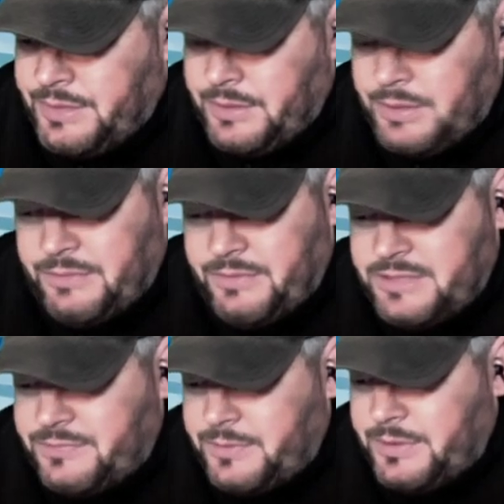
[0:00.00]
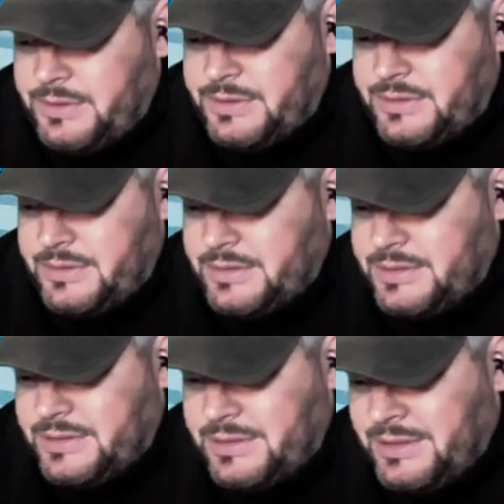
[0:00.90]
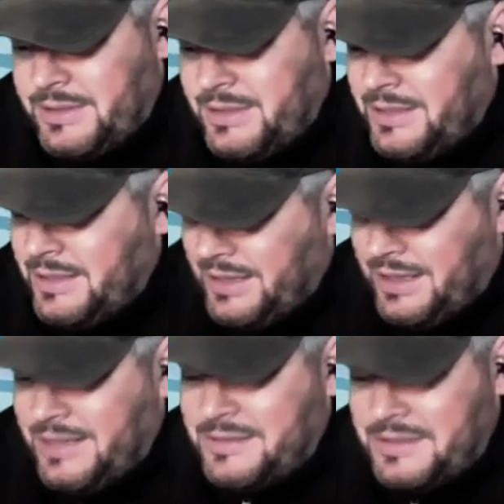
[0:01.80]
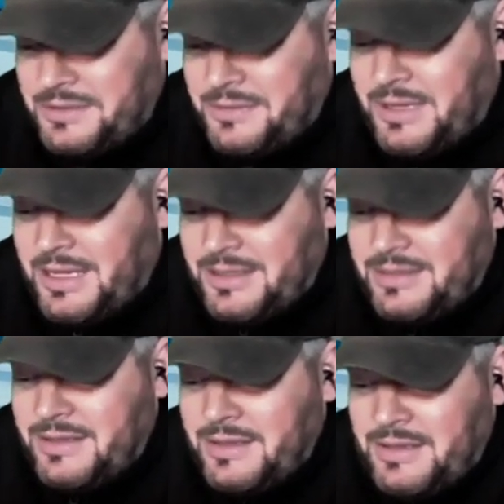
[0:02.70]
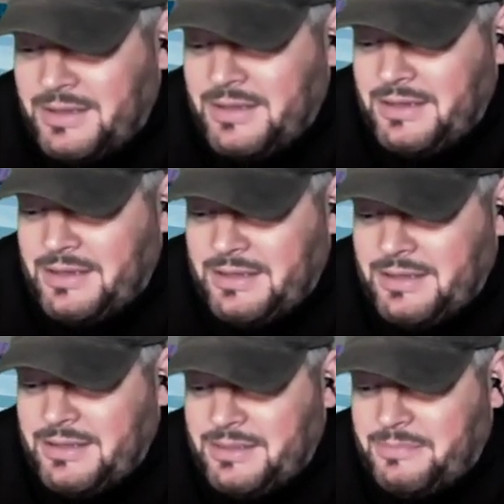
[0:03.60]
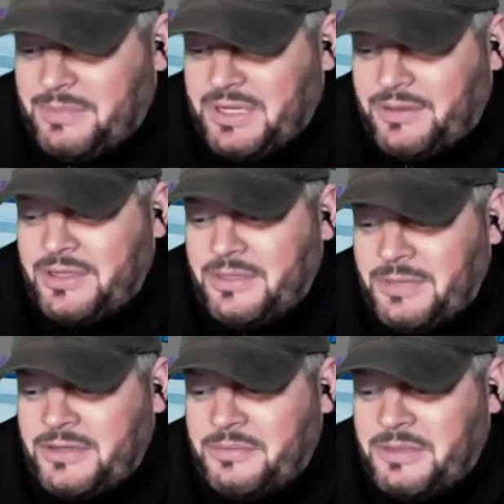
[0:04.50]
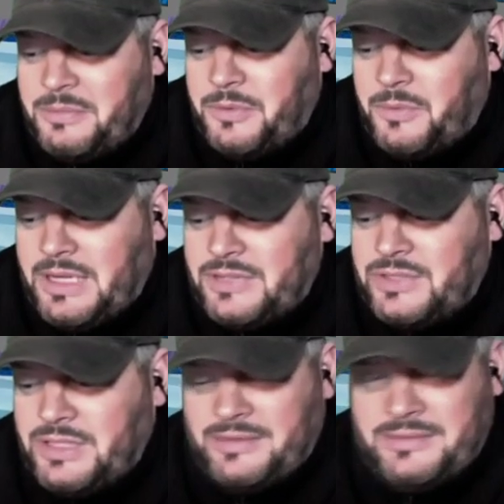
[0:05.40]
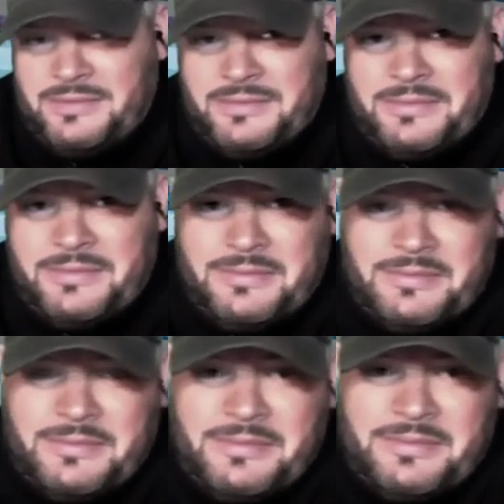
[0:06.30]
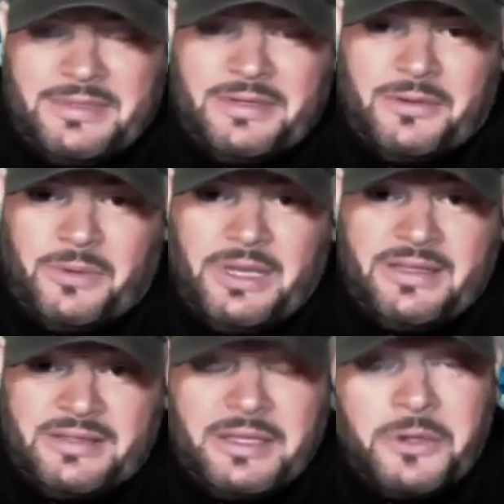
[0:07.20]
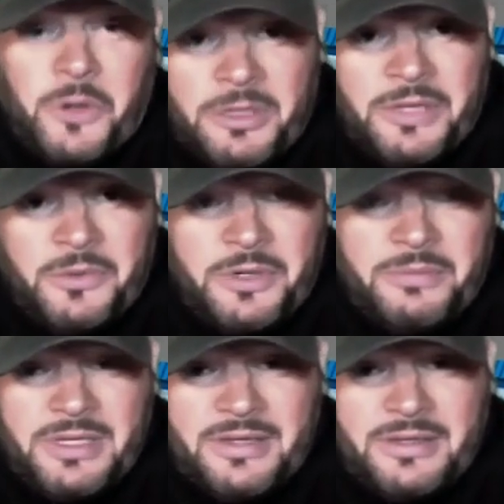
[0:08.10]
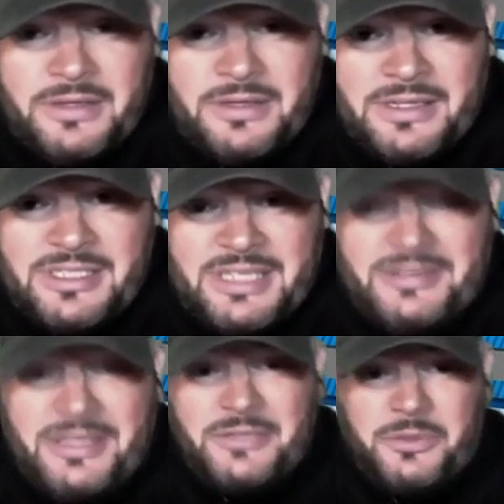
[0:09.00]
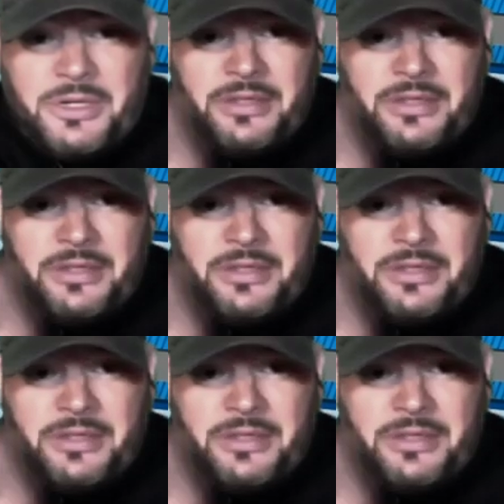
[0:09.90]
Well, phase 4 is I think you're right. I think, but are the American people watching in a way that they normally would be? Because I think it's one of